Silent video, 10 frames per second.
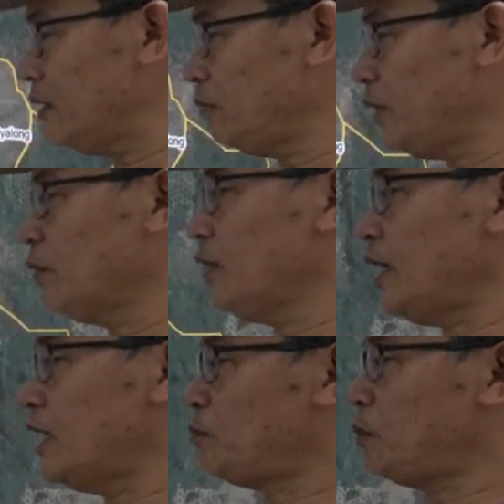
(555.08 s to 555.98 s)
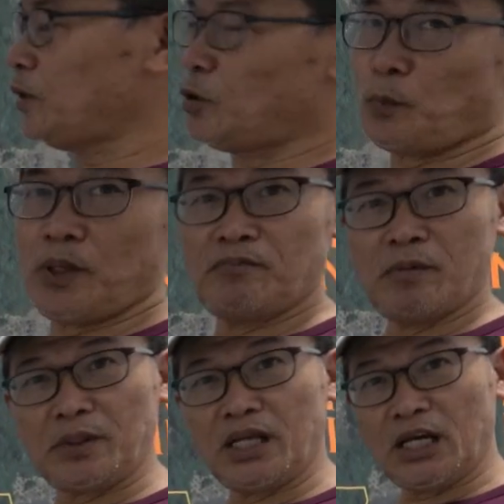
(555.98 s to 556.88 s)
we only ask people to pay
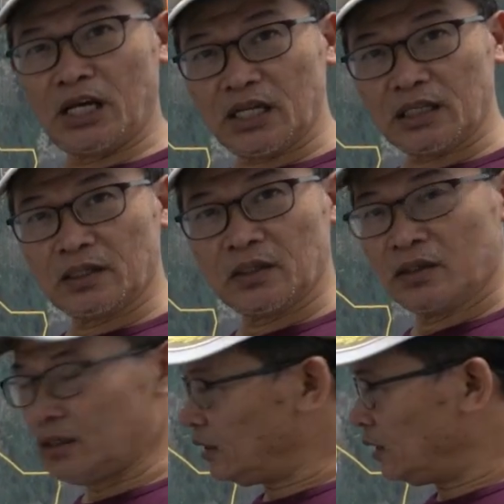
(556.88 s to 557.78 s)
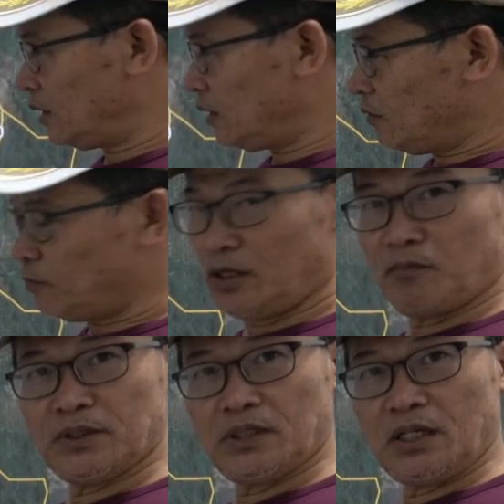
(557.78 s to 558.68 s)
50 ringgit for the
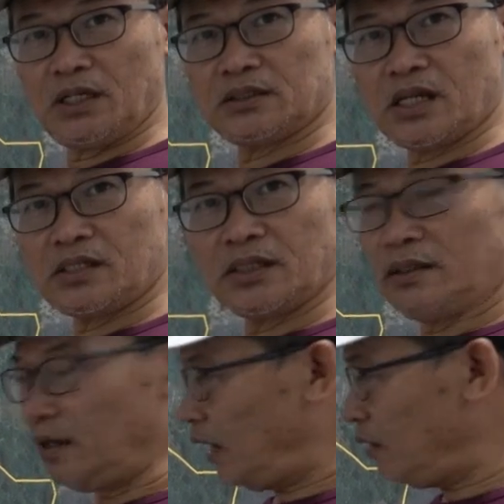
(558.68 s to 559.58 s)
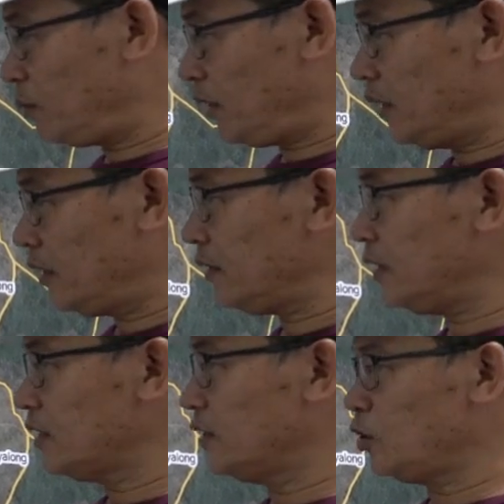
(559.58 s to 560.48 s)
first registration. Every year they
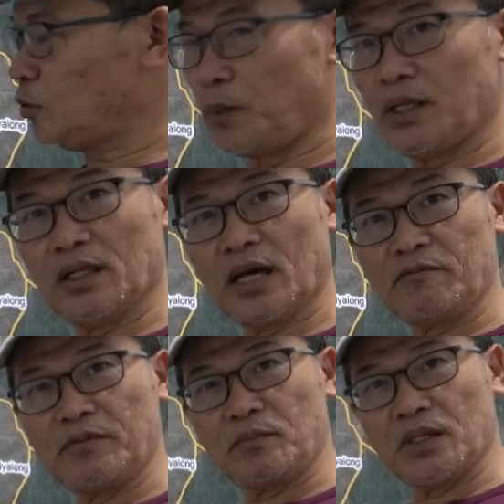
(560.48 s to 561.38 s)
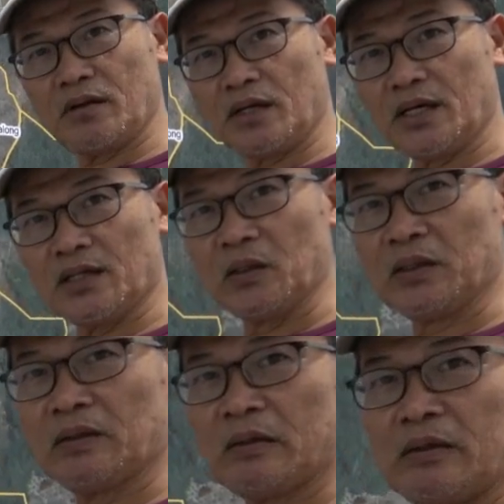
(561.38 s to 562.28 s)
just need to pay like 15 ringgit,
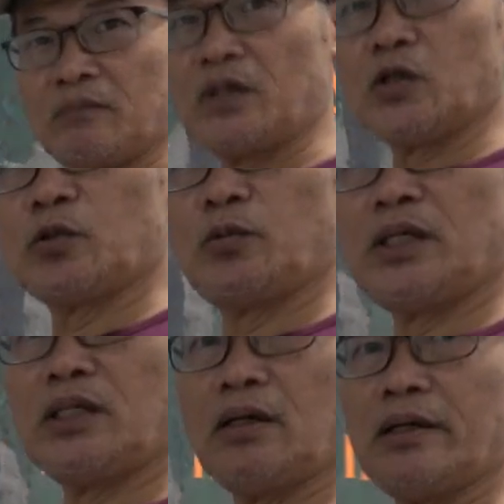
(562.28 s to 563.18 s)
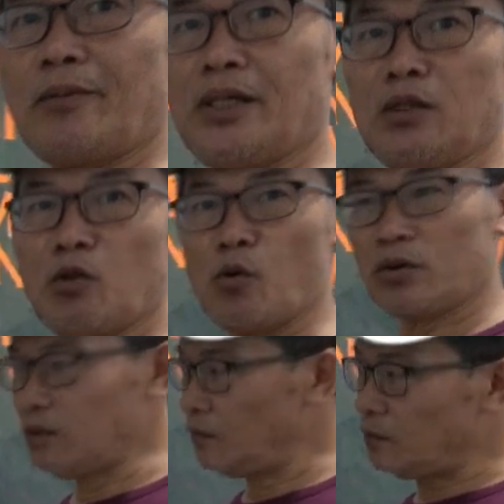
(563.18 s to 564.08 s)
because we're
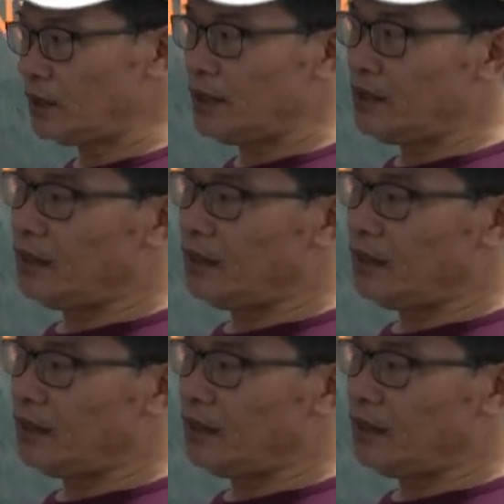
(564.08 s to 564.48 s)
not really